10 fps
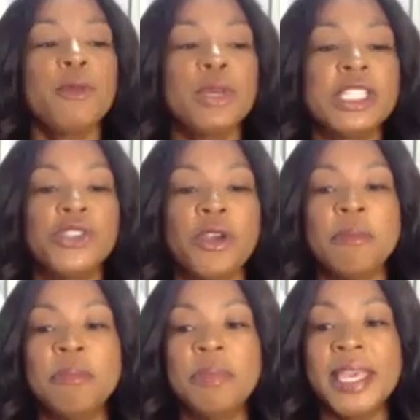think was
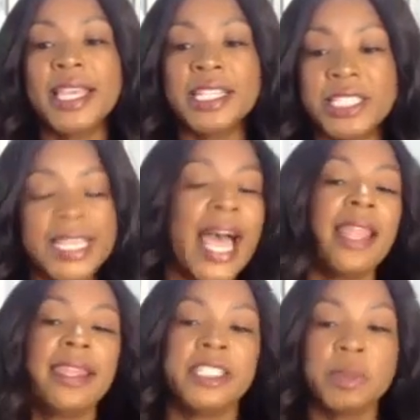your biggest
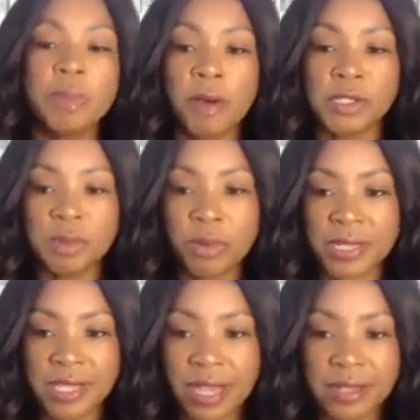challenge post
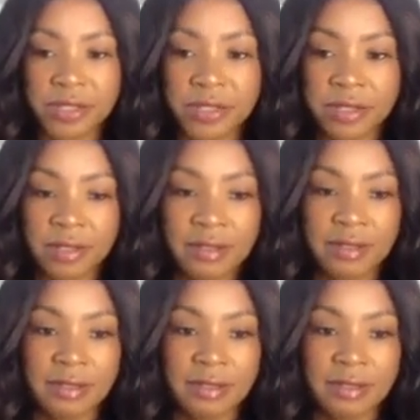breast cancer?